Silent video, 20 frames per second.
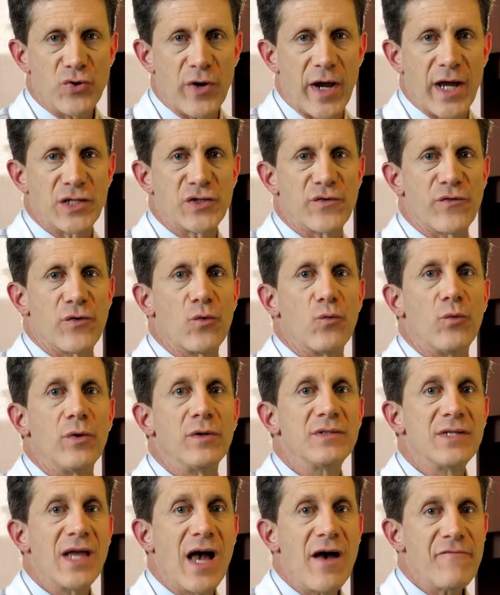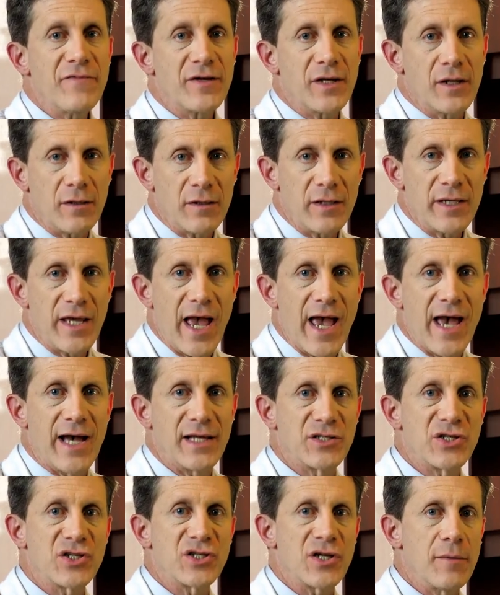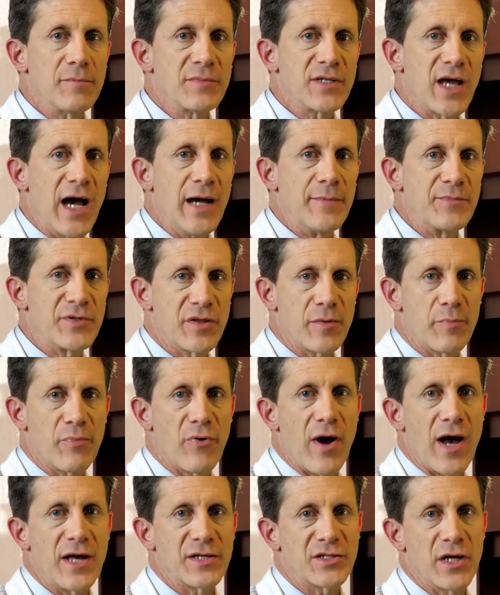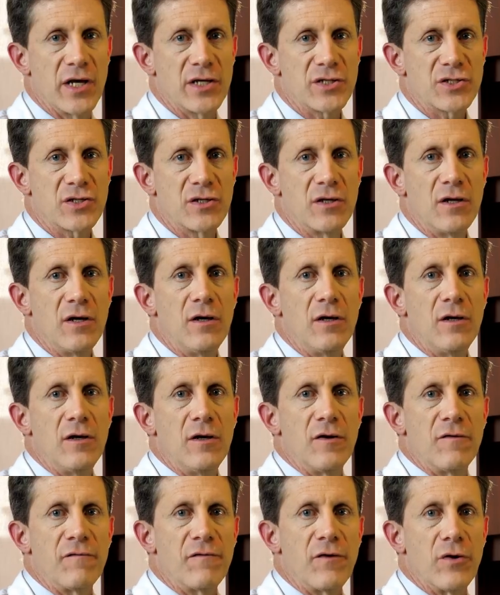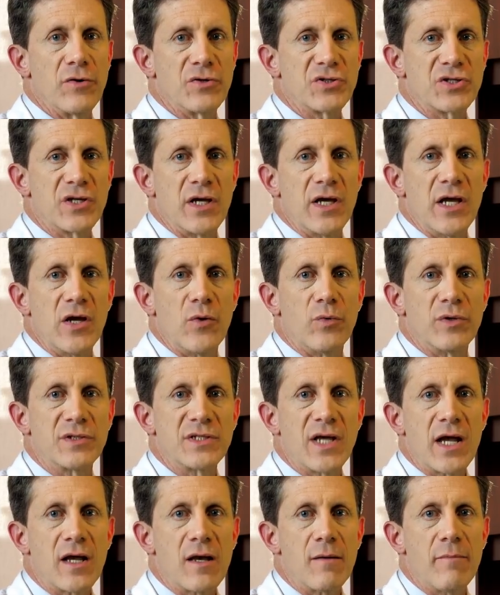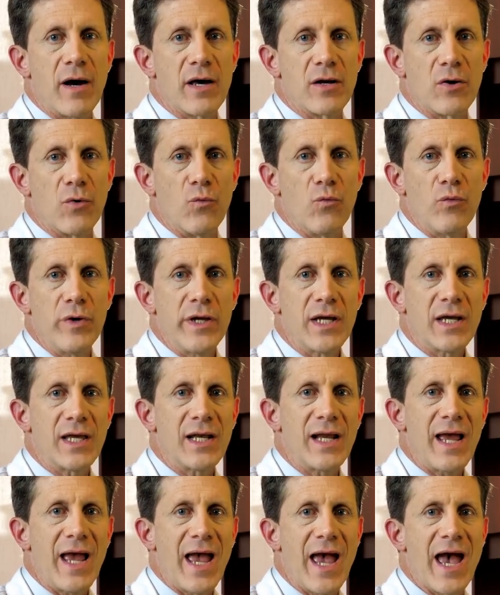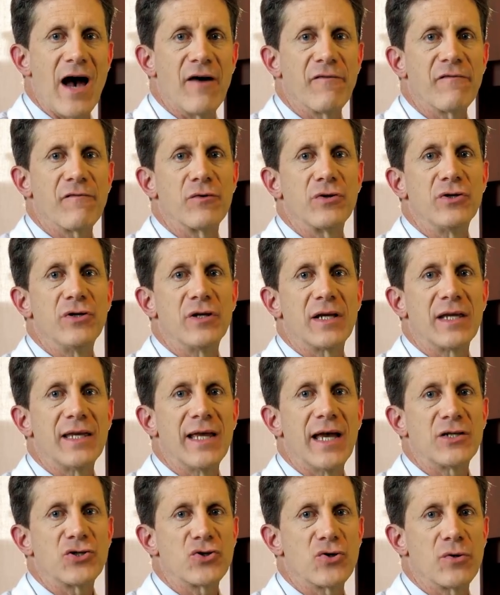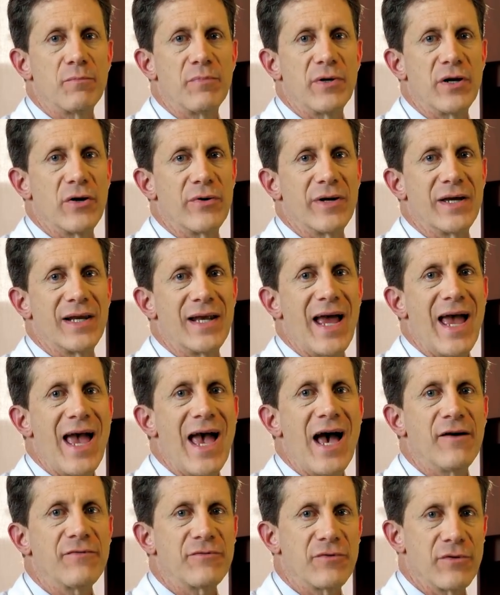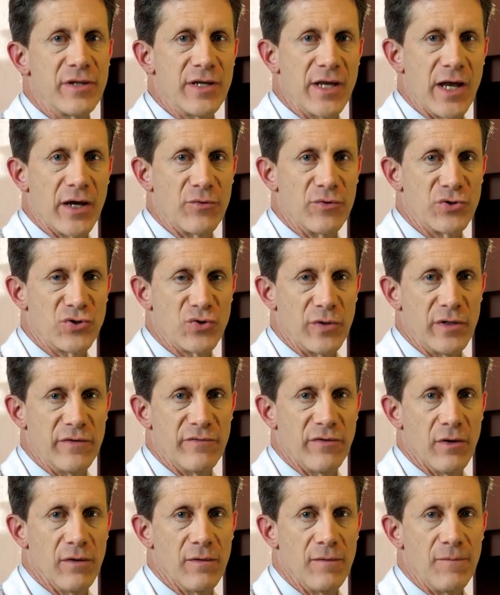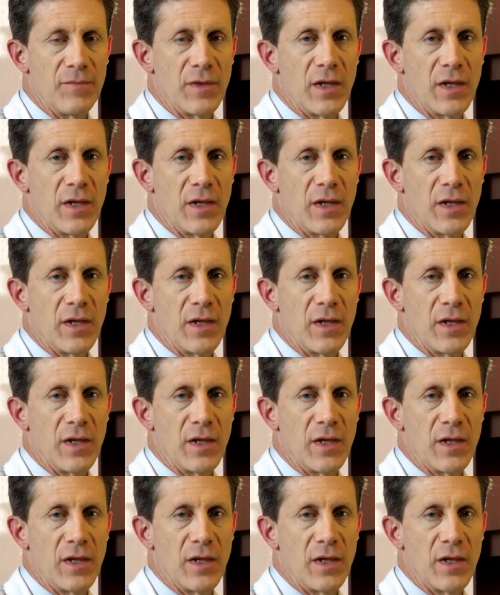transfer will definitely add some time to the process. First, it will take about a week and a half for you to get your period after the egg retrieval.